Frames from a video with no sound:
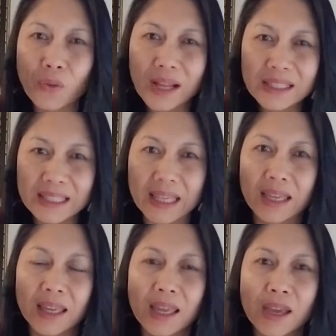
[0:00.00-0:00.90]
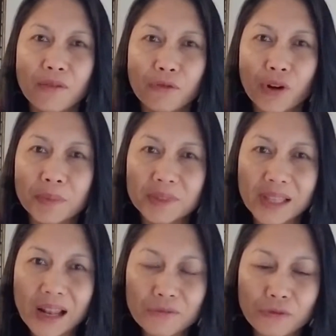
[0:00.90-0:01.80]
wanting for
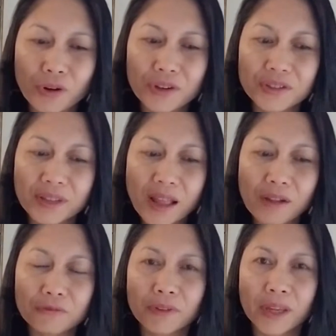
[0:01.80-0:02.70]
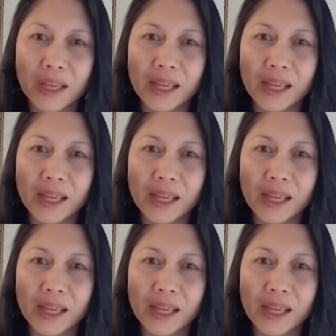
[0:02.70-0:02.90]
himself, for herself.